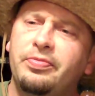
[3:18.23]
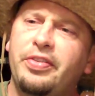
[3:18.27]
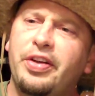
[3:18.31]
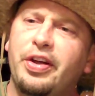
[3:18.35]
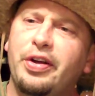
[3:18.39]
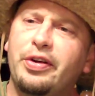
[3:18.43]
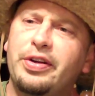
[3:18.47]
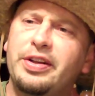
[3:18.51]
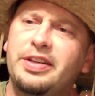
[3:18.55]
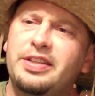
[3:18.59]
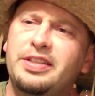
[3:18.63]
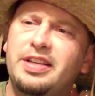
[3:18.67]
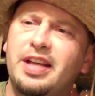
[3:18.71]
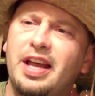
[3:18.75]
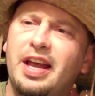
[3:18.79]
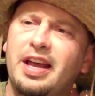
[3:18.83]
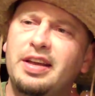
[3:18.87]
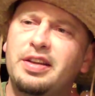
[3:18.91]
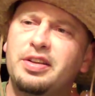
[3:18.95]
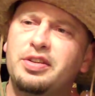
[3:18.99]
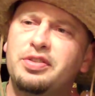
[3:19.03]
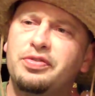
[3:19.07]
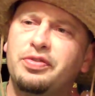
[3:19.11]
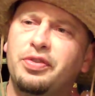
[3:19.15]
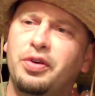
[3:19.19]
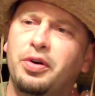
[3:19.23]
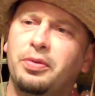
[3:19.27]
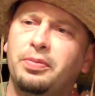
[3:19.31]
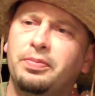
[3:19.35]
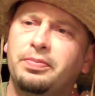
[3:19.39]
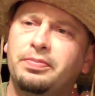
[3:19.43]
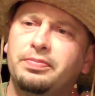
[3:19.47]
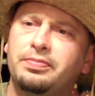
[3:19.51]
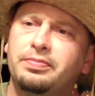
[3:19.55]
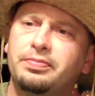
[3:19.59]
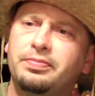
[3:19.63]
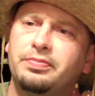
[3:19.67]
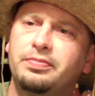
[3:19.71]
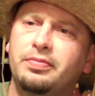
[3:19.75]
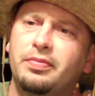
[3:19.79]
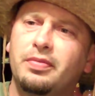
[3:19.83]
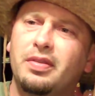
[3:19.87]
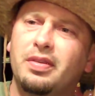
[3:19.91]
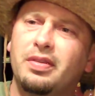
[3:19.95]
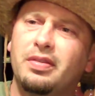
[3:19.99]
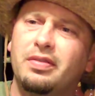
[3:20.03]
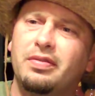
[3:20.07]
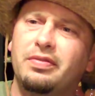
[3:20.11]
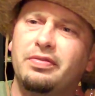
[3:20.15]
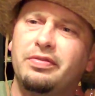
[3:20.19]
Very tasteful.
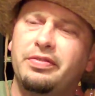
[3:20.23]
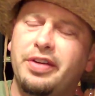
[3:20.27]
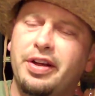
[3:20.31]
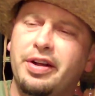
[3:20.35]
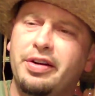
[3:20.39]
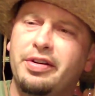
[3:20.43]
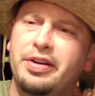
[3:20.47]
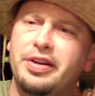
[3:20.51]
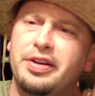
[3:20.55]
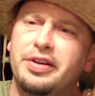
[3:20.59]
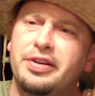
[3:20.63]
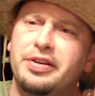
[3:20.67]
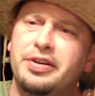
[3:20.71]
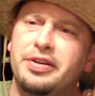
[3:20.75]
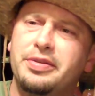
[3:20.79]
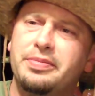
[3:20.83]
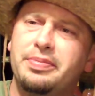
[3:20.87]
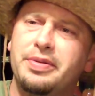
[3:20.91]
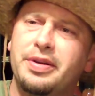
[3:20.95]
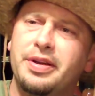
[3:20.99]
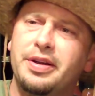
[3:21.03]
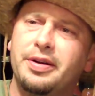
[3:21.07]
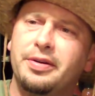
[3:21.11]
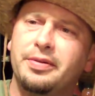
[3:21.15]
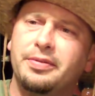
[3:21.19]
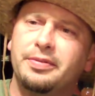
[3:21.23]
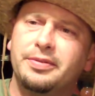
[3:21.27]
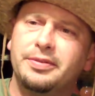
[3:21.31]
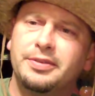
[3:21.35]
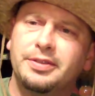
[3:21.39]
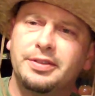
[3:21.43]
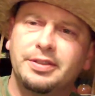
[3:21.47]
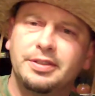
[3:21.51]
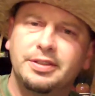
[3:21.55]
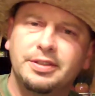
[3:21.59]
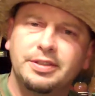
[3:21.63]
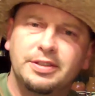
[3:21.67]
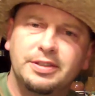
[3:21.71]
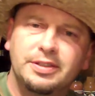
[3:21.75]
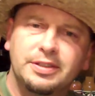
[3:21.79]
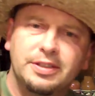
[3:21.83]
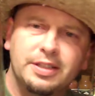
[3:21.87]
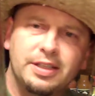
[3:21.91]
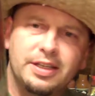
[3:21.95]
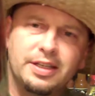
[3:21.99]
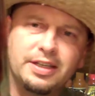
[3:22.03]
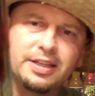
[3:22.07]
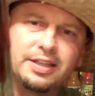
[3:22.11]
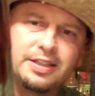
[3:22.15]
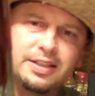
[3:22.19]
Very good beer.
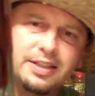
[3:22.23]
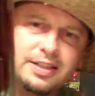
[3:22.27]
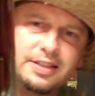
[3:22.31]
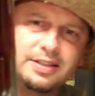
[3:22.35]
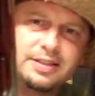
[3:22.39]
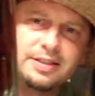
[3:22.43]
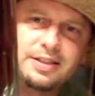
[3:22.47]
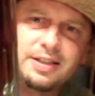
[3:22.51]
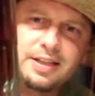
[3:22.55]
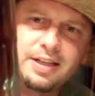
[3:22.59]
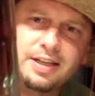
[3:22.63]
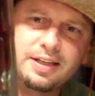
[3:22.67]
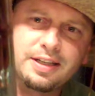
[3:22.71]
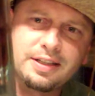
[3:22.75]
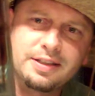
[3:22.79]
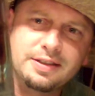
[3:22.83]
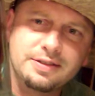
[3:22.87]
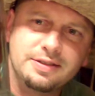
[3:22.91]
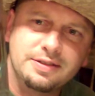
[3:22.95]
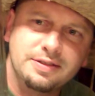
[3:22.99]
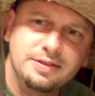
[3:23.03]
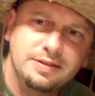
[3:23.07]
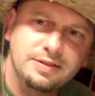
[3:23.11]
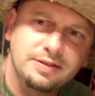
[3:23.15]
Look at this thing.